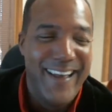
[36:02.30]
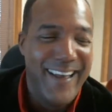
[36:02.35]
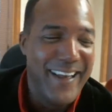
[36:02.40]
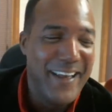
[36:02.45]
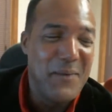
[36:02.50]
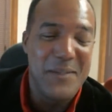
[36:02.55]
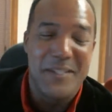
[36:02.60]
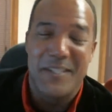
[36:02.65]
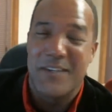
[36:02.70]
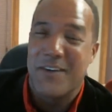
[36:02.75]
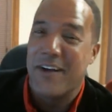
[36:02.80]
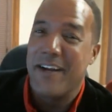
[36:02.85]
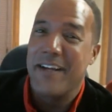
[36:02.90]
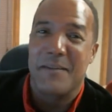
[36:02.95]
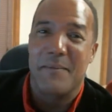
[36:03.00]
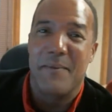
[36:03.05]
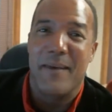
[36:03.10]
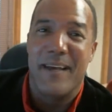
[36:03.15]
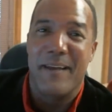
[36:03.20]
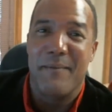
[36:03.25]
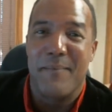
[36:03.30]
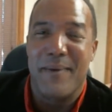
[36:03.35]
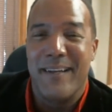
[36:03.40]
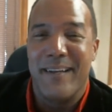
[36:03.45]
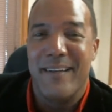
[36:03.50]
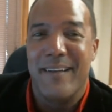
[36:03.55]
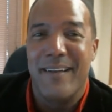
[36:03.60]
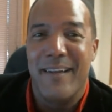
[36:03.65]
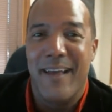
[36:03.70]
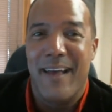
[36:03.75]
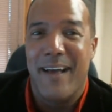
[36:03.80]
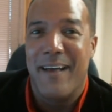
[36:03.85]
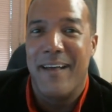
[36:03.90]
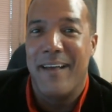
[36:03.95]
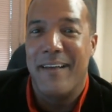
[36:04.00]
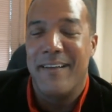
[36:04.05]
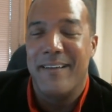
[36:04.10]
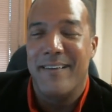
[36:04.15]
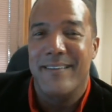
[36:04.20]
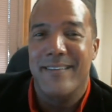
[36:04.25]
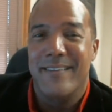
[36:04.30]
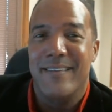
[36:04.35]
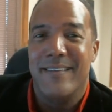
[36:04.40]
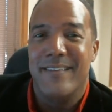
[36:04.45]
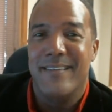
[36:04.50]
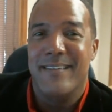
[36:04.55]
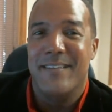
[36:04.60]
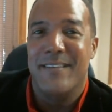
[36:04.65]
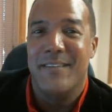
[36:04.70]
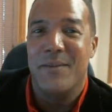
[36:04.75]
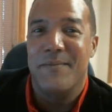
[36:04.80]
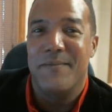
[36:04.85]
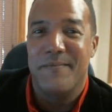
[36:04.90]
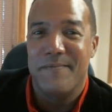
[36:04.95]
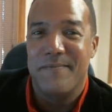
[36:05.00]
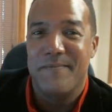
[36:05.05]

it was crazy, man. But so we'll talk about